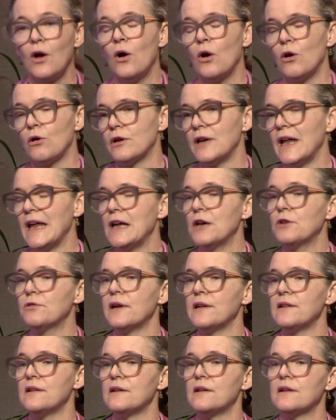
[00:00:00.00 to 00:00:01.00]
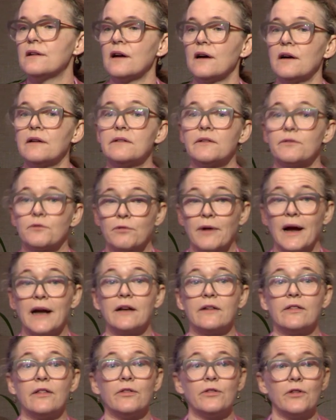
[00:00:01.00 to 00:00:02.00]
or an increase in size of
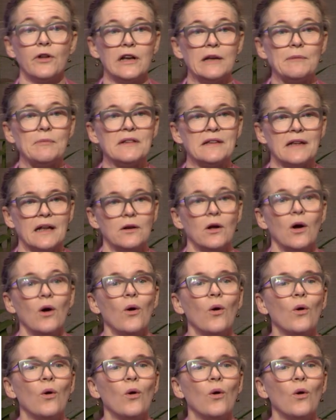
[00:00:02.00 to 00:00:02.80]
greater than 30%,